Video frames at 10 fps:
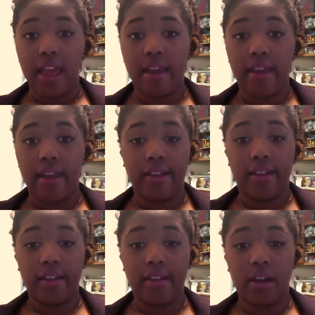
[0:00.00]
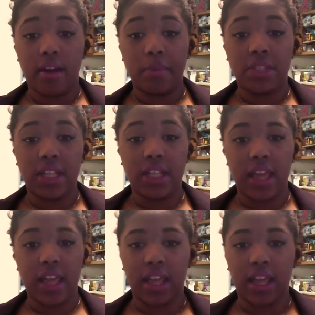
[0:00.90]
and um,
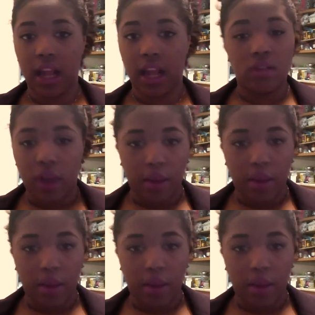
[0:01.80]
today like I didn't wrap